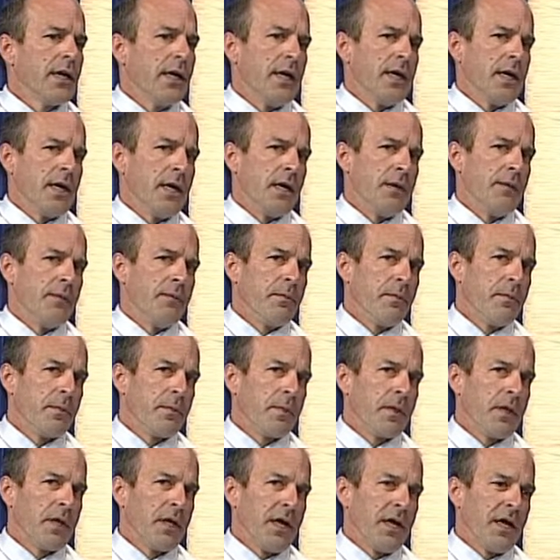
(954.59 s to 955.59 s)
Um,
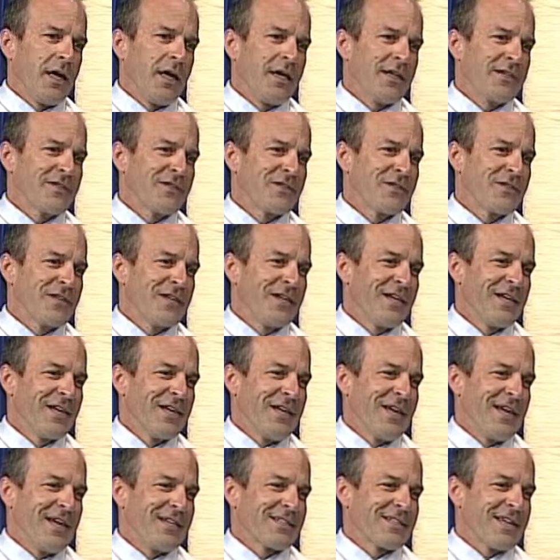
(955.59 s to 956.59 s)
it's
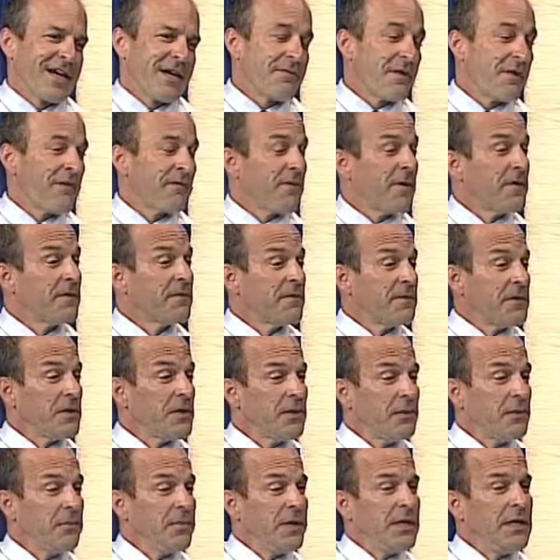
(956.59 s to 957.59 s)
it's kind of a fun
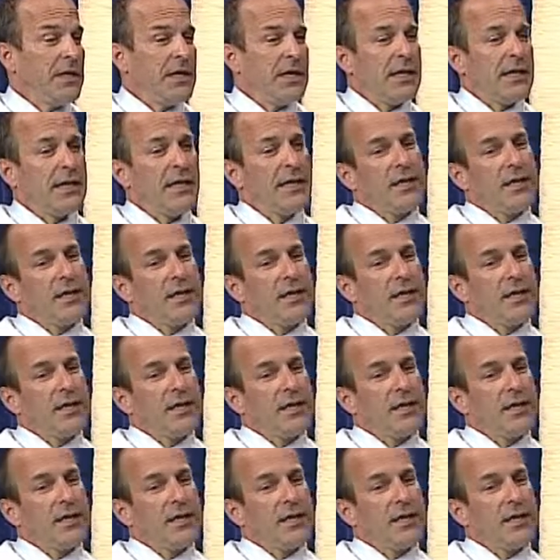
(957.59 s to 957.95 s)
field to be in,